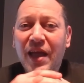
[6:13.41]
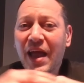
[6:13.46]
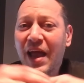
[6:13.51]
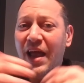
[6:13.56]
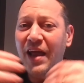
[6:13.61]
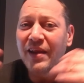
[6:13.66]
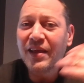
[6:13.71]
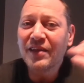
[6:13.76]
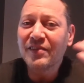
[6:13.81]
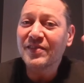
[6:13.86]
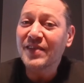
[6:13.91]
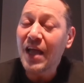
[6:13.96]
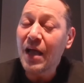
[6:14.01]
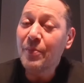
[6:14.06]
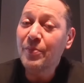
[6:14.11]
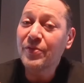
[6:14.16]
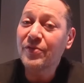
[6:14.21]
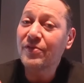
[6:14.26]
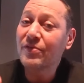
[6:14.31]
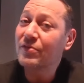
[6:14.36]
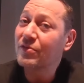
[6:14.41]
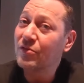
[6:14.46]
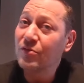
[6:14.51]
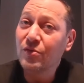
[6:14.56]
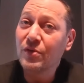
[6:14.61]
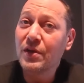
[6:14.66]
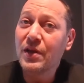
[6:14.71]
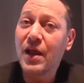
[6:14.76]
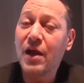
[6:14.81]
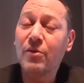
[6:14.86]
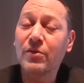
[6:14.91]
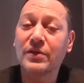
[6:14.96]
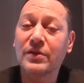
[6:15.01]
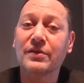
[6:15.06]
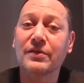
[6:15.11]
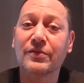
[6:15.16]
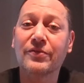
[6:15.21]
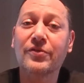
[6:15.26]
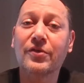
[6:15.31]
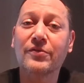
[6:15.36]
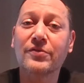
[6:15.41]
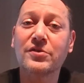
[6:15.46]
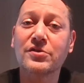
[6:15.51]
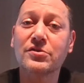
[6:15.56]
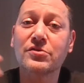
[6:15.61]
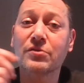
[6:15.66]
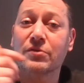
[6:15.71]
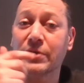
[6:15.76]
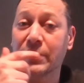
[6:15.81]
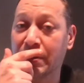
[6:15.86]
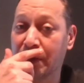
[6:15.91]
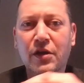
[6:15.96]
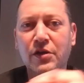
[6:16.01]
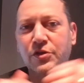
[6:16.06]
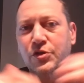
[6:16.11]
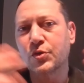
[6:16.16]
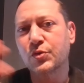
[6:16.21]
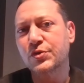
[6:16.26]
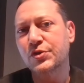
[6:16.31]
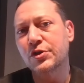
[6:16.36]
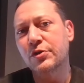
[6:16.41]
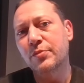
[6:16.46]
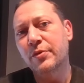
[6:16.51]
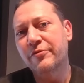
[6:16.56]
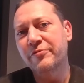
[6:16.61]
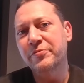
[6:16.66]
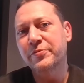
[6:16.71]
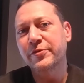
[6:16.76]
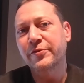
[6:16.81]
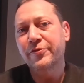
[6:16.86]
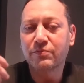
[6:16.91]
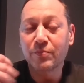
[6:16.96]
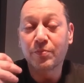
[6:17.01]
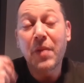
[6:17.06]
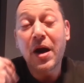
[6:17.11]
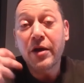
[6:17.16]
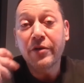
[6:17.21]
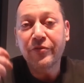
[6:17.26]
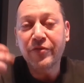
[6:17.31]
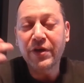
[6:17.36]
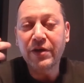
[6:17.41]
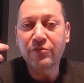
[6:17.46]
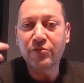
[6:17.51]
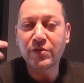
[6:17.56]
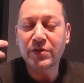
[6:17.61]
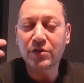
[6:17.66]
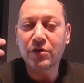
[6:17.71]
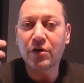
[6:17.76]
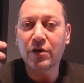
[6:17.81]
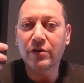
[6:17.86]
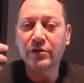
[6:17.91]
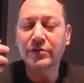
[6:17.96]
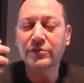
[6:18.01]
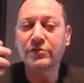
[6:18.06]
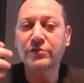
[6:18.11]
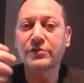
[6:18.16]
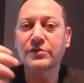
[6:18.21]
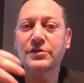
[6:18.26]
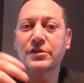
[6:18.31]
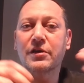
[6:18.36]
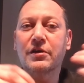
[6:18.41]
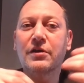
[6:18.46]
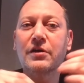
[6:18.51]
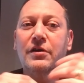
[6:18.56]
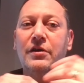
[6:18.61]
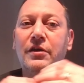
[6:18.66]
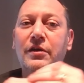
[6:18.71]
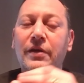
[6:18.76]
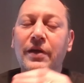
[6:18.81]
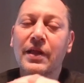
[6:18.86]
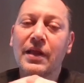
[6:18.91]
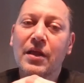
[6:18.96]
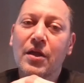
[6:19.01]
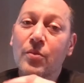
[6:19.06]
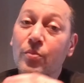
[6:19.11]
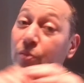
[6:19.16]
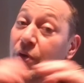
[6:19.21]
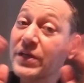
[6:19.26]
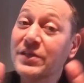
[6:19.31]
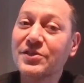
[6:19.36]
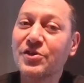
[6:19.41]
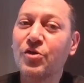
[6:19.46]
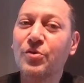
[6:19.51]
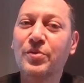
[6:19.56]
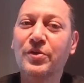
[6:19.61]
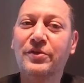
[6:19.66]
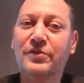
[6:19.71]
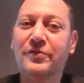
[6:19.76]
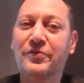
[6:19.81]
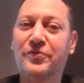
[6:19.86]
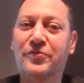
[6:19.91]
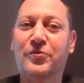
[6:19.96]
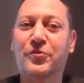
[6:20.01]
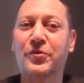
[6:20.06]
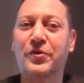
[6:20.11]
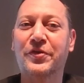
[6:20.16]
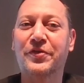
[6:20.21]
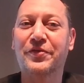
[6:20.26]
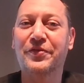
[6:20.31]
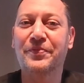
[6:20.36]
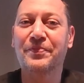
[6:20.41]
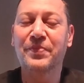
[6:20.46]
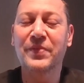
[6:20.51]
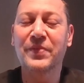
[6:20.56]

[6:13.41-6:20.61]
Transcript: adding depth to the narrative of the story. So some of my favorite characters are Prince Robert IV.